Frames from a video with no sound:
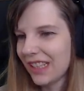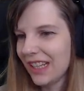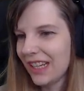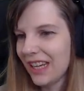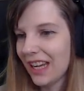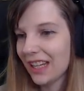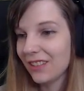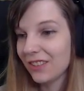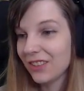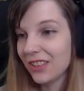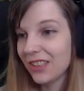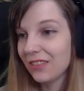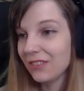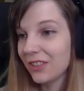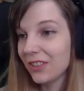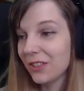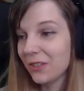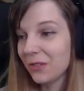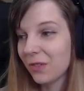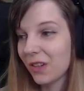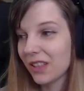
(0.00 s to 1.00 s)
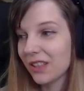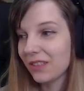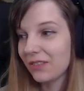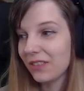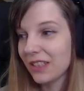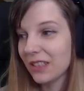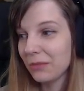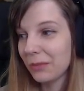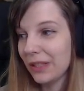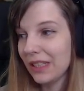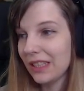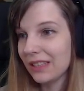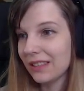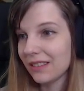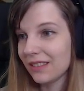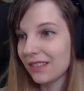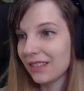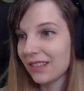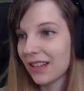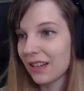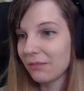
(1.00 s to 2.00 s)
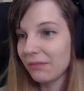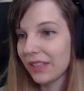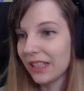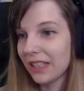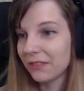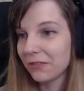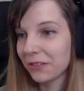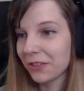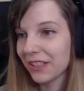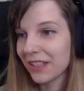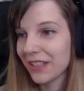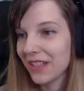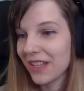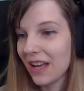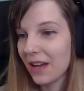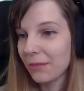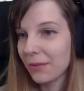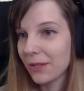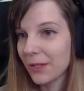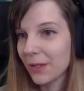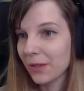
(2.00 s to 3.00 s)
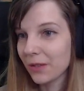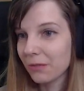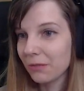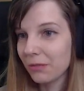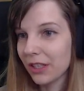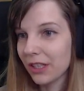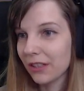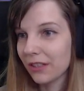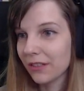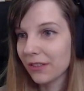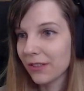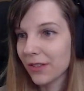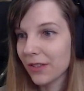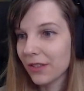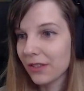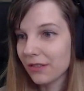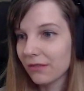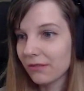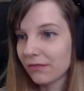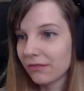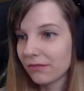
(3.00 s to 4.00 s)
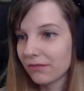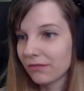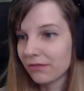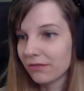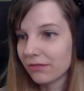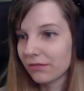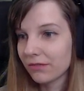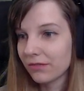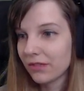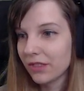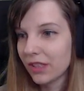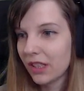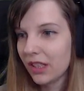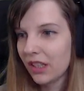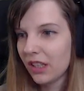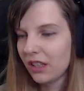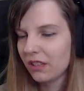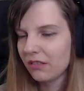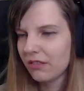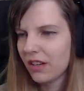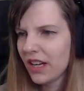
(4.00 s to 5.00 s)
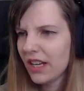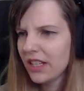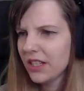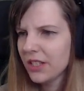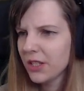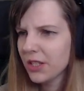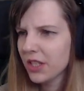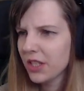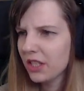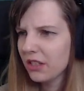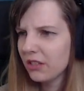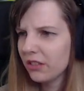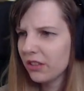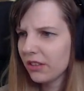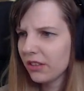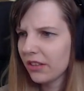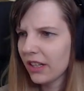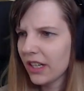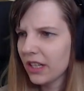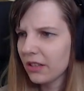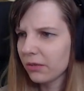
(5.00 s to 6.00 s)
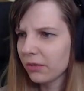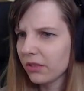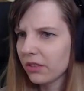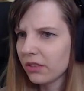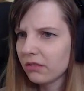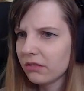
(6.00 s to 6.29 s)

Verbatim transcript: I don't even know what will be the thumbnail for this episode, because... Why is she on the ground?